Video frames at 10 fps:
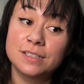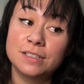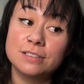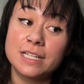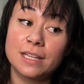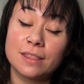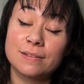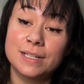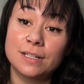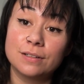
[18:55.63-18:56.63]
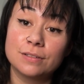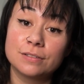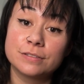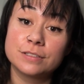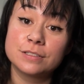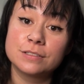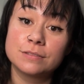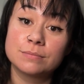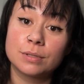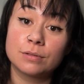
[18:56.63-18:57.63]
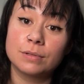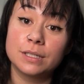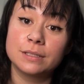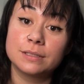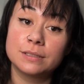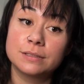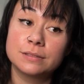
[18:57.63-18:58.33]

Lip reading: It was like $3 per one.